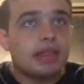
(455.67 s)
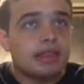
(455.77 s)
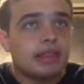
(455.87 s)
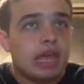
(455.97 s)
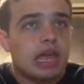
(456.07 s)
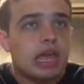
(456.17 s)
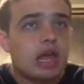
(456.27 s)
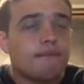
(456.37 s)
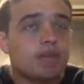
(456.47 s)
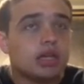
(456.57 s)
Let's say,
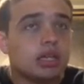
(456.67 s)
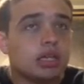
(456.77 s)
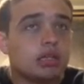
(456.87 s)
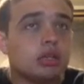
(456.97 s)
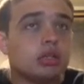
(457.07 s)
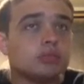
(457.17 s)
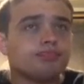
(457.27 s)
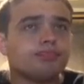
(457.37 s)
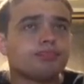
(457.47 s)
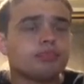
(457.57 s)
fucking
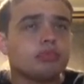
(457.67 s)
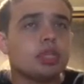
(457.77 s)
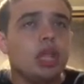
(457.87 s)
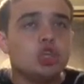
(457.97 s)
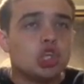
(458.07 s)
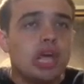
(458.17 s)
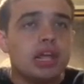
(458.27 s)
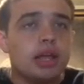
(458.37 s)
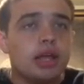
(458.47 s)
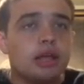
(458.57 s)

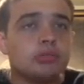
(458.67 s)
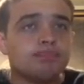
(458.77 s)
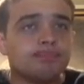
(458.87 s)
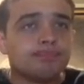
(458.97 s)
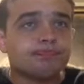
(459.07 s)
Jada,